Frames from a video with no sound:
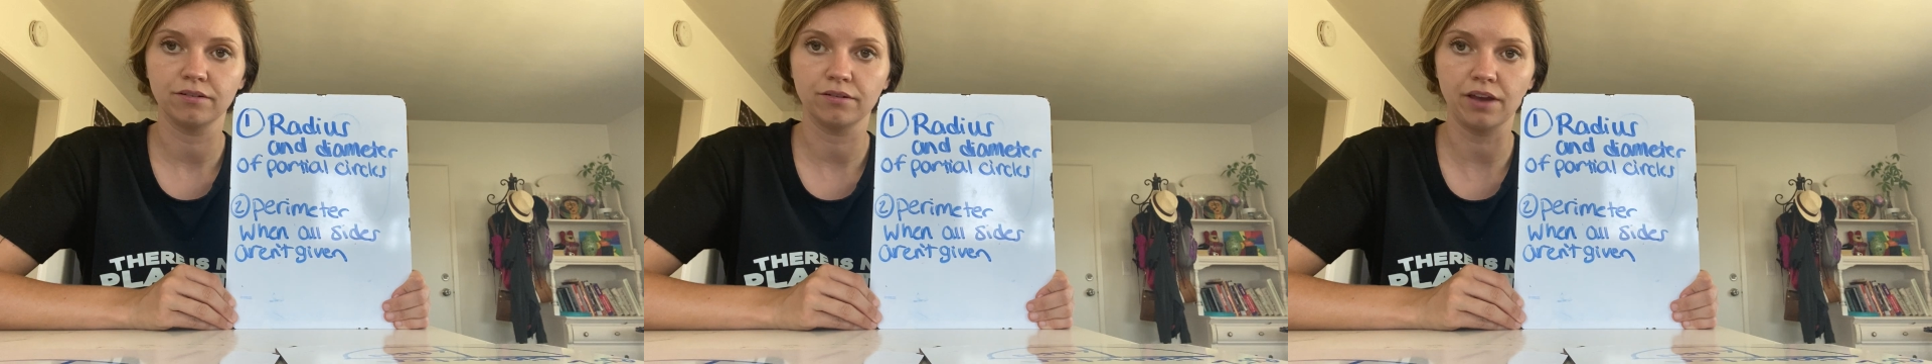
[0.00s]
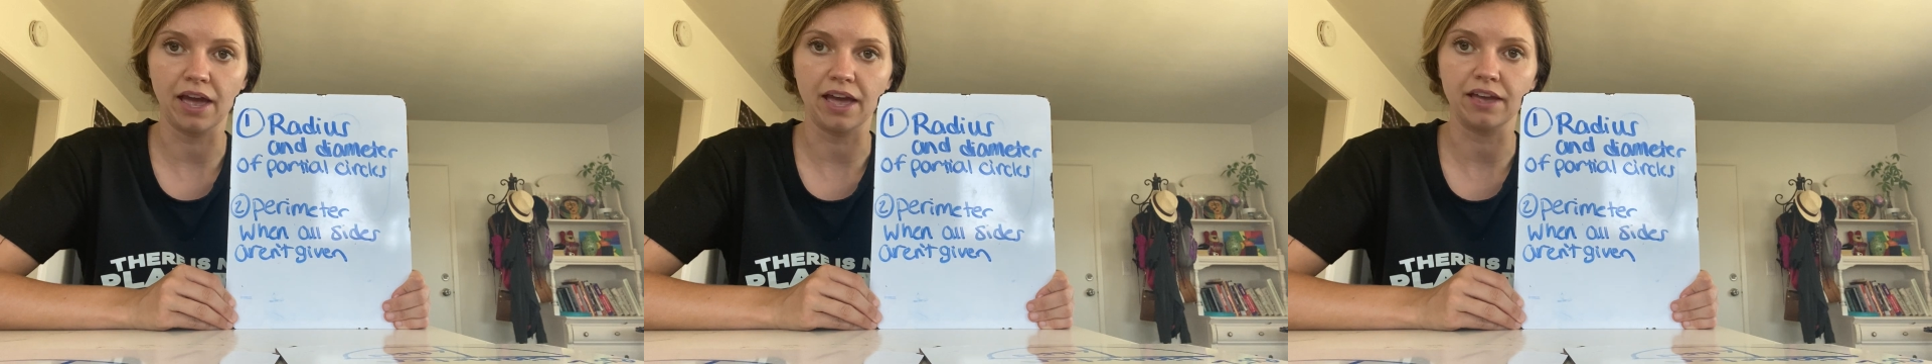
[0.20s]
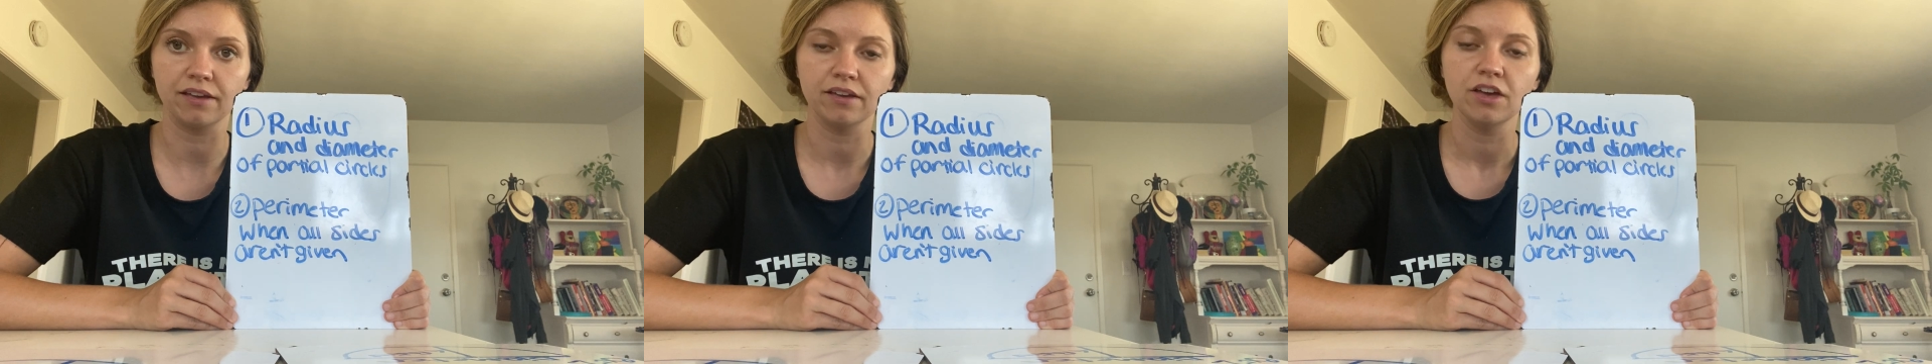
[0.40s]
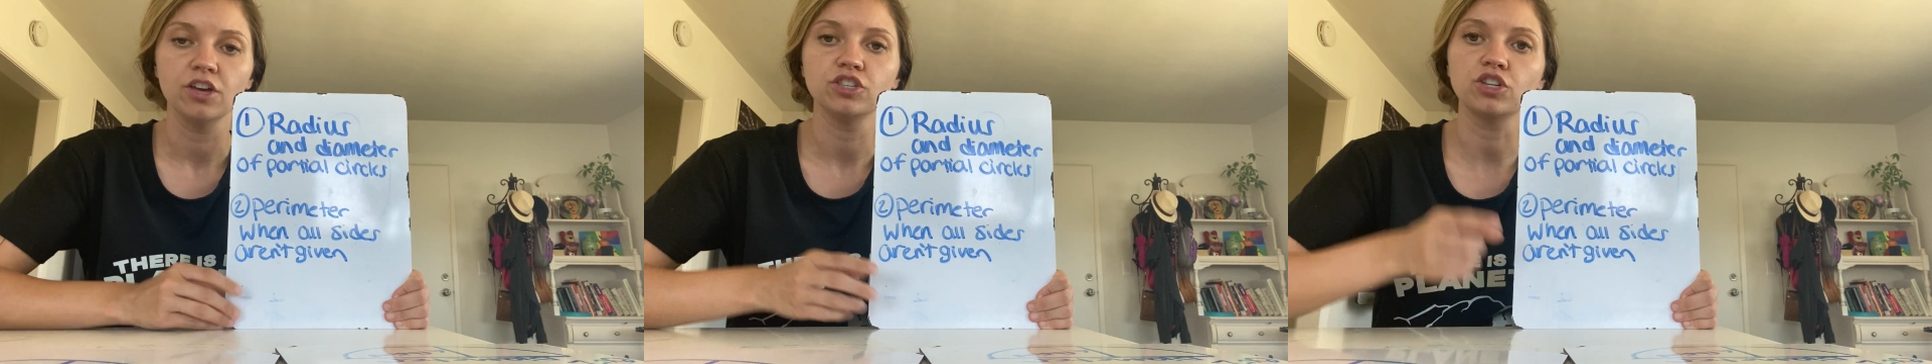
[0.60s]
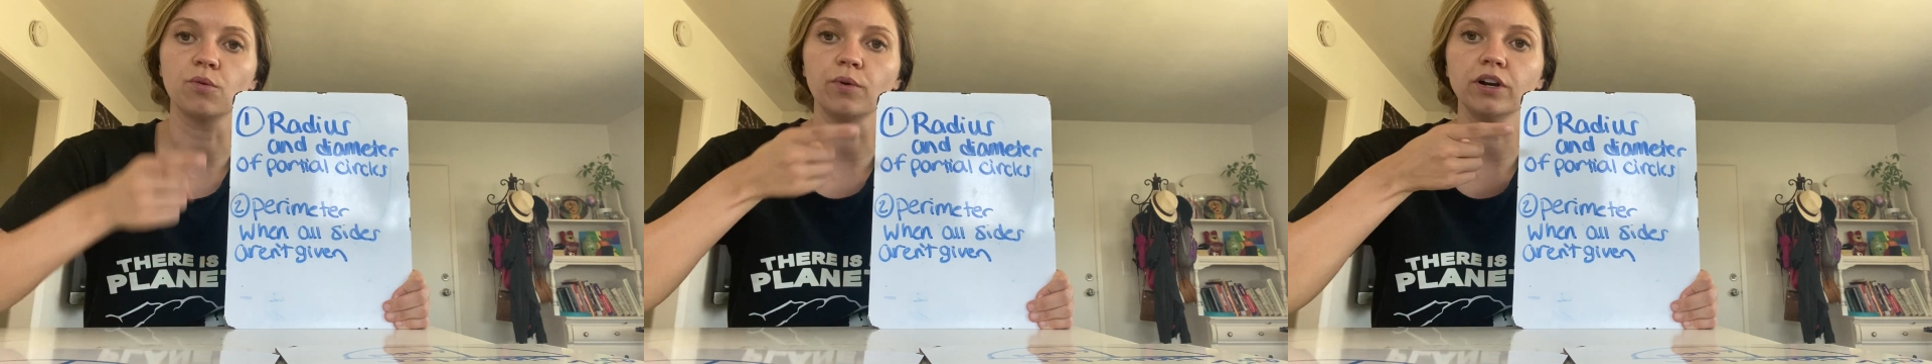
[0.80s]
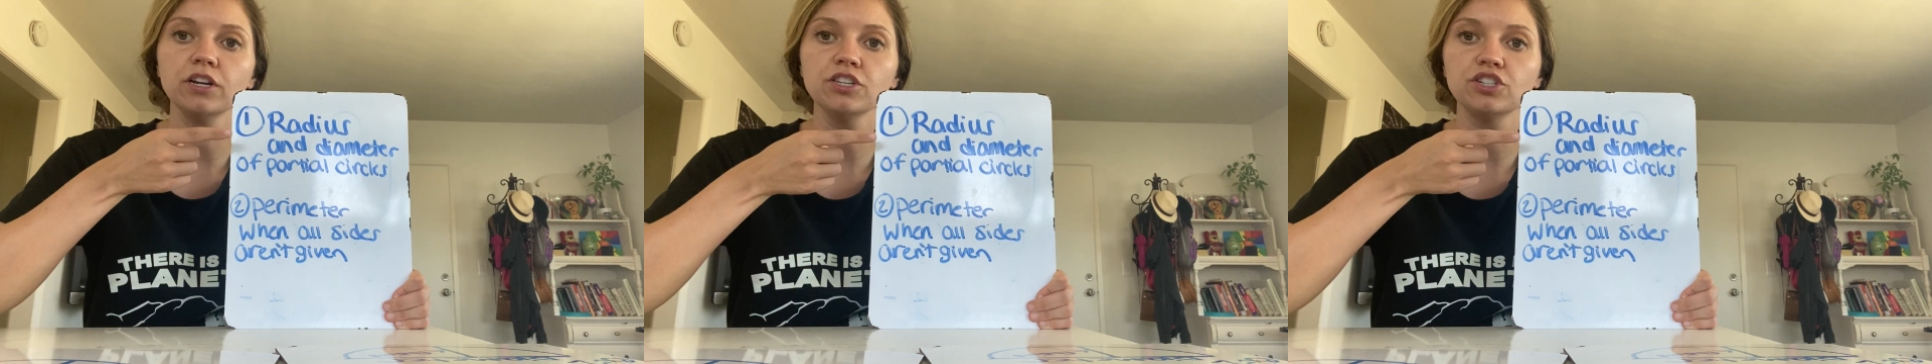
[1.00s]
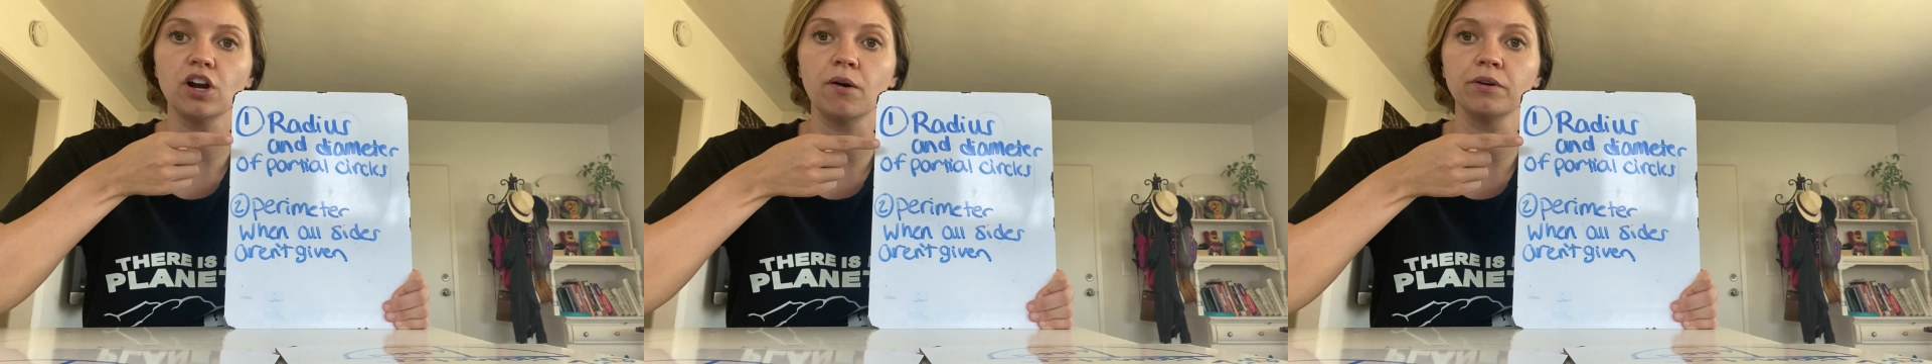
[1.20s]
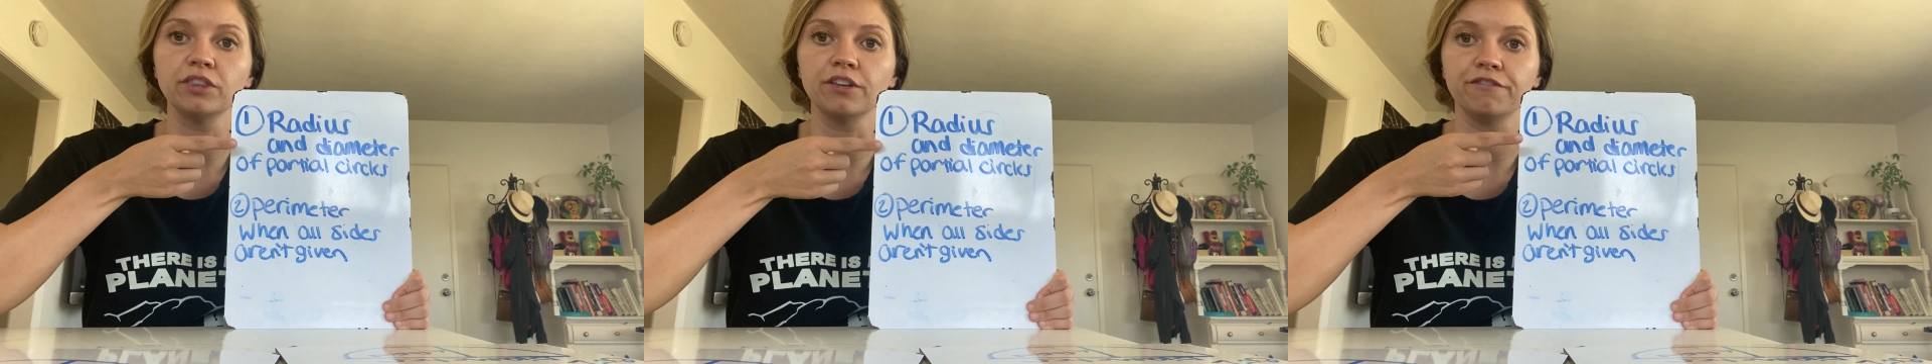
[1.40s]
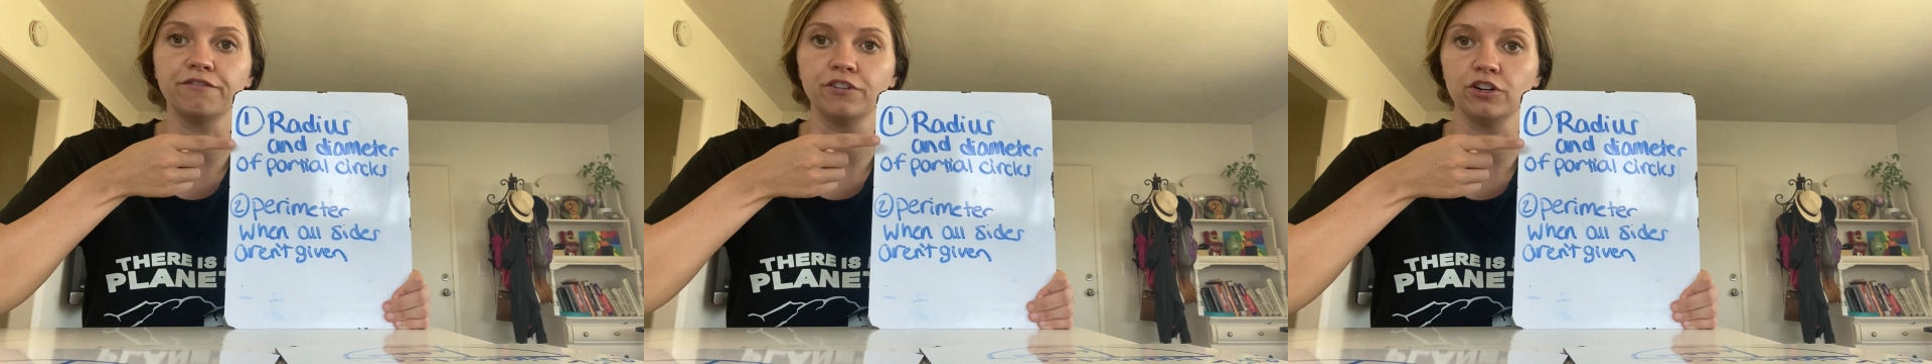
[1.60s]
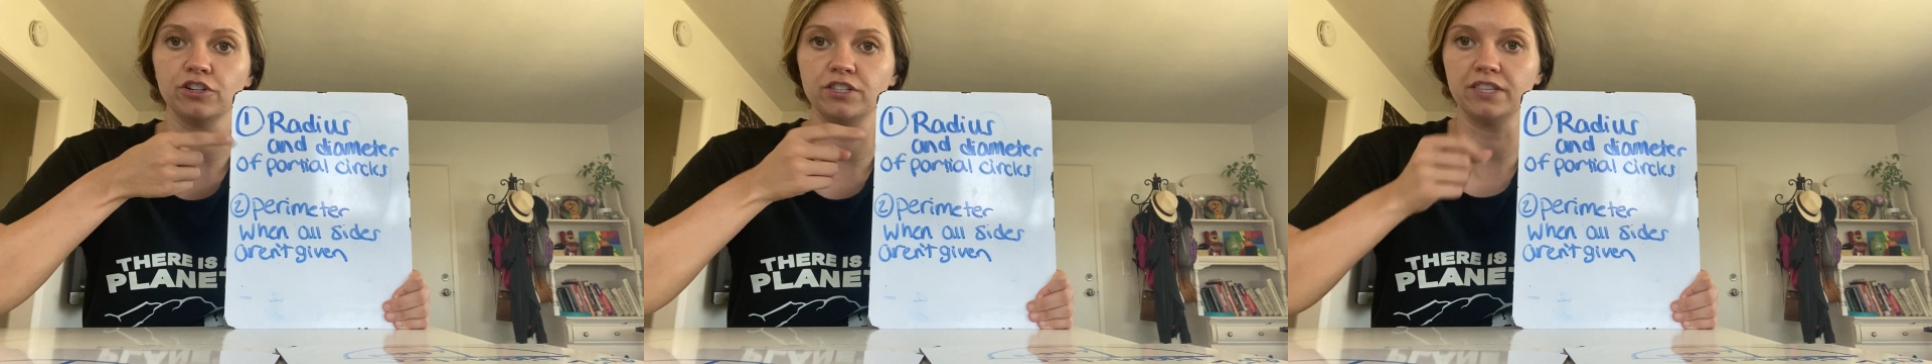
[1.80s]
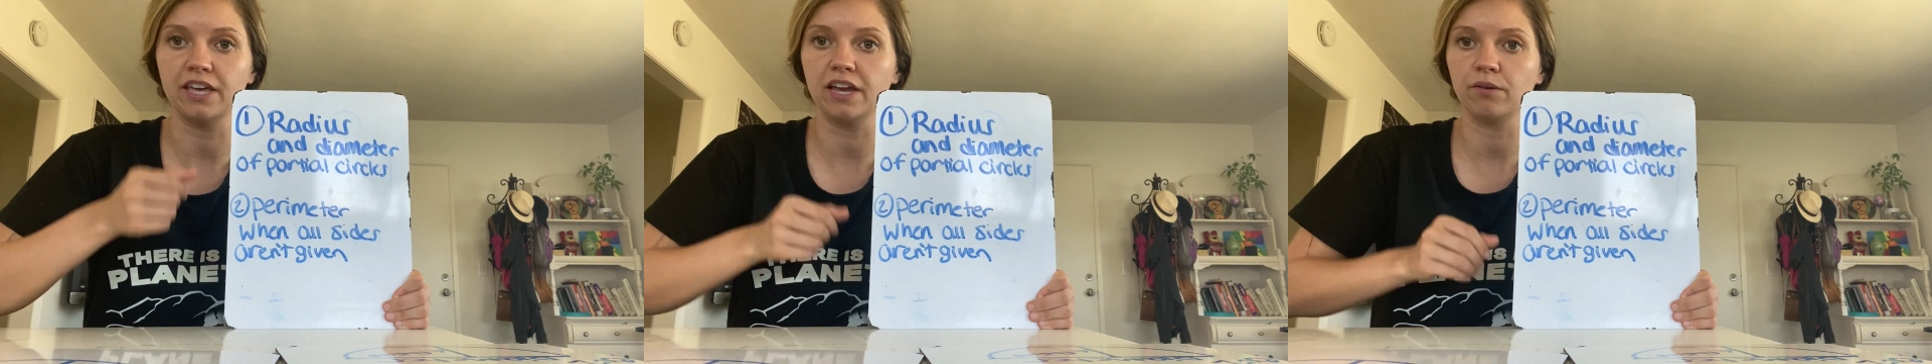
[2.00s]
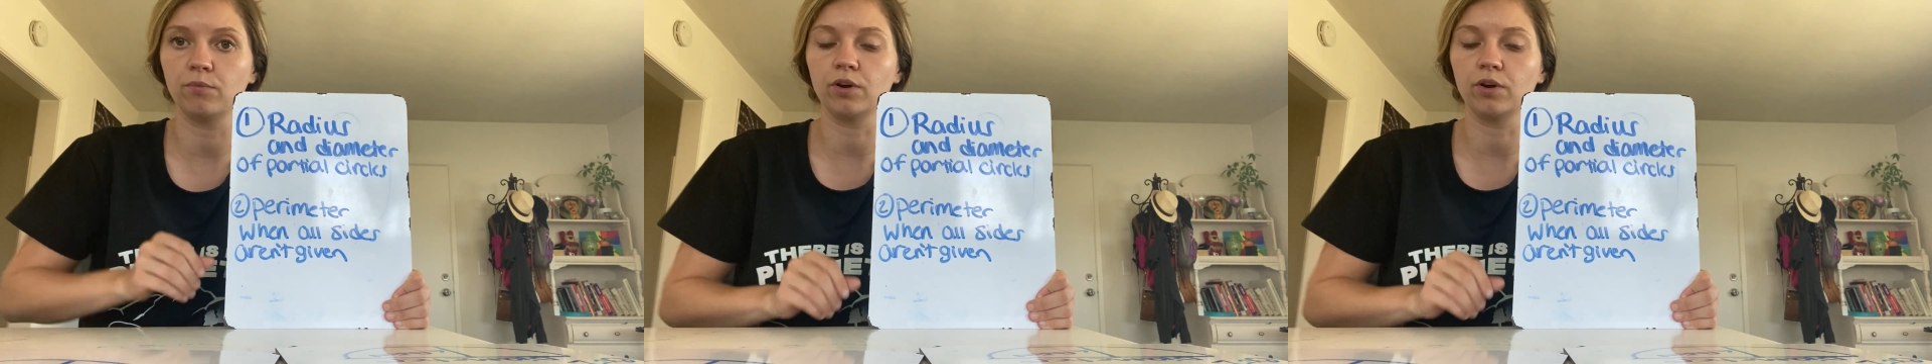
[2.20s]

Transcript: Okay, so we're going to start with the first thing.